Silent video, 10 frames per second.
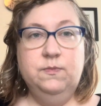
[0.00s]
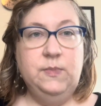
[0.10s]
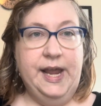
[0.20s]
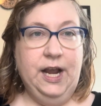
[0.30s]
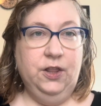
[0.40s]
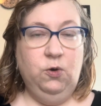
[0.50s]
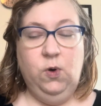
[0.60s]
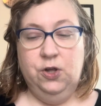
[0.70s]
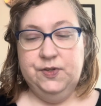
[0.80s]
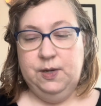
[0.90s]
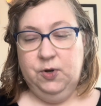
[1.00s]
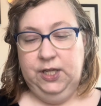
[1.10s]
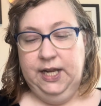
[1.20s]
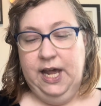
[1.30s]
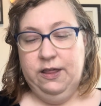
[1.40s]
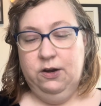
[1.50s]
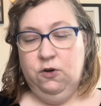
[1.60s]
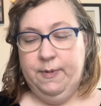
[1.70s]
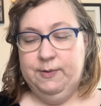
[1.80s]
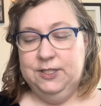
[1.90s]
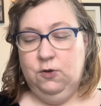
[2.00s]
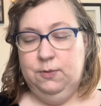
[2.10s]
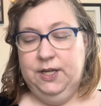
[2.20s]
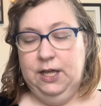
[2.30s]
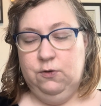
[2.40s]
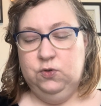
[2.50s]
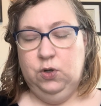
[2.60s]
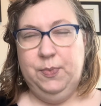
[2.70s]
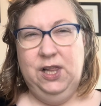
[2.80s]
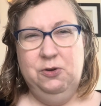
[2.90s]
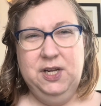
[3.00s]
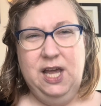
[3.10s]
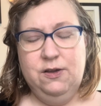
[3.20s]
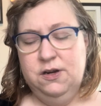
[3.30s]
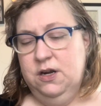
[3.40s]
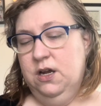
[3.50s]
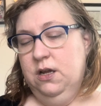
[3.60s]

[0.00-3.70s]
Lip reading: hang on the wall separately together, or maybe sew them together into a pillow together.